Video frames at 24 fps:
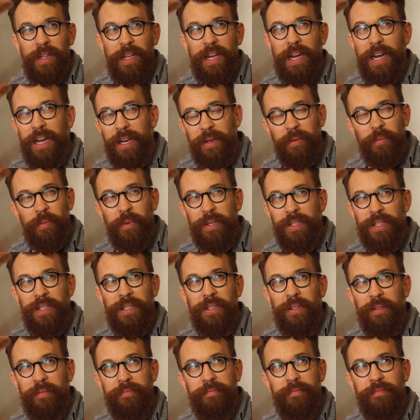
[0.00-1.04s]
I wasn't
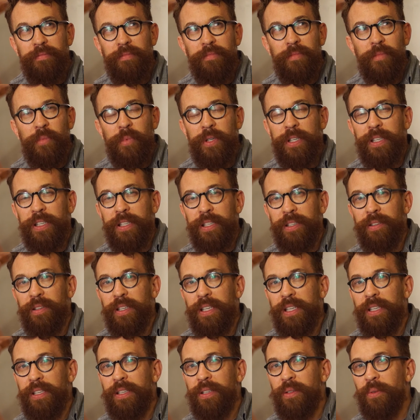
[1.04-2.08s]
really
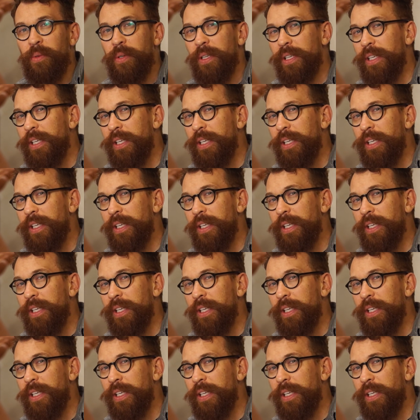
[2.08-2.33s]
into it,